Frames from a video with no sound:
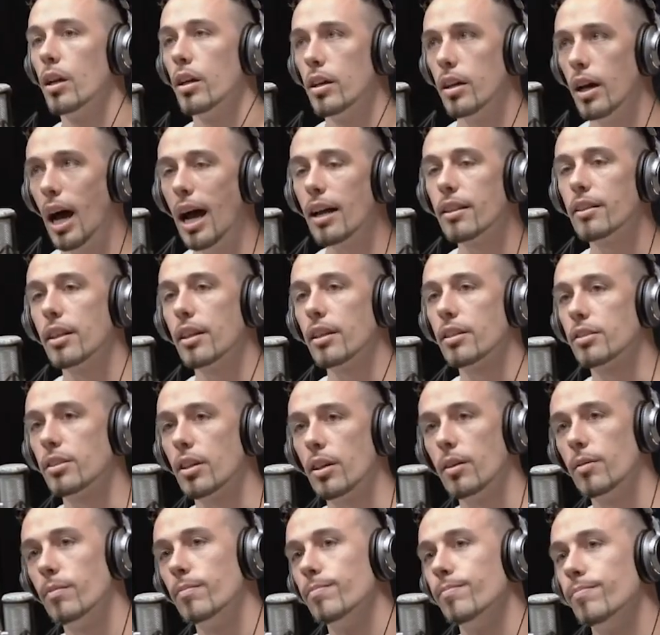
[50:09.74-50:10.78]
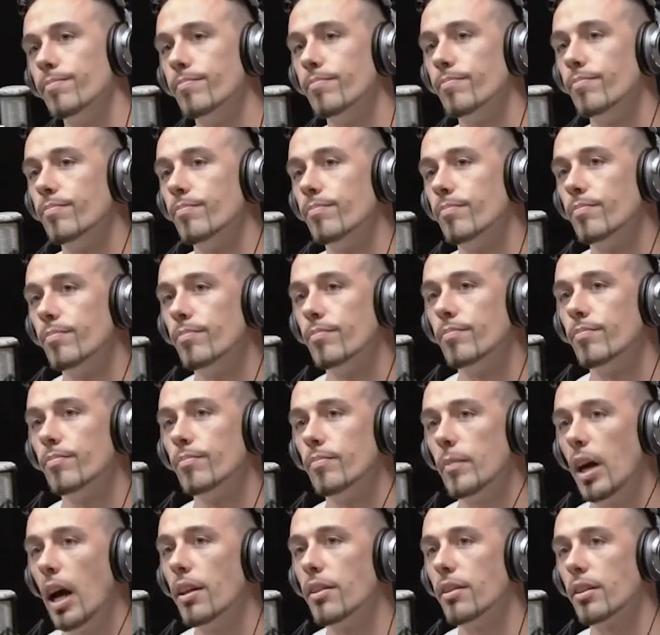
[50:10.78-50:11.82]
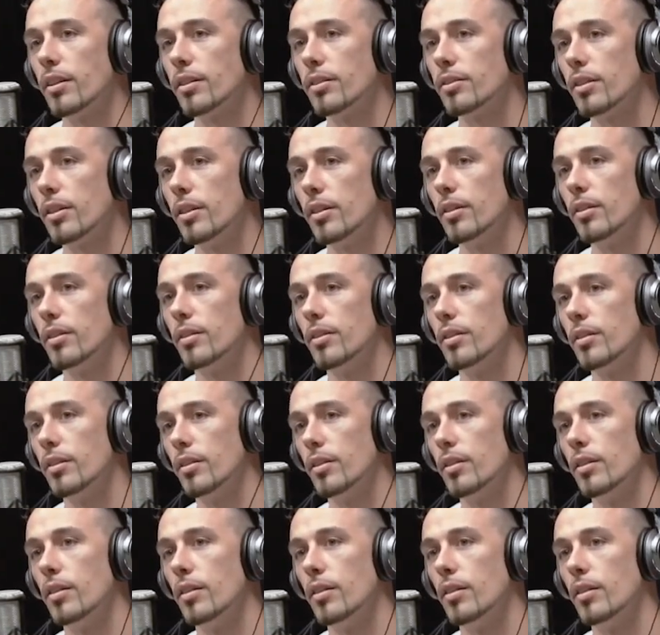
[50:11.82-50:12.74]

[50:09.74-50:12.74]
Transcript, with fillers: I think so. Yeah. I think so. Mm.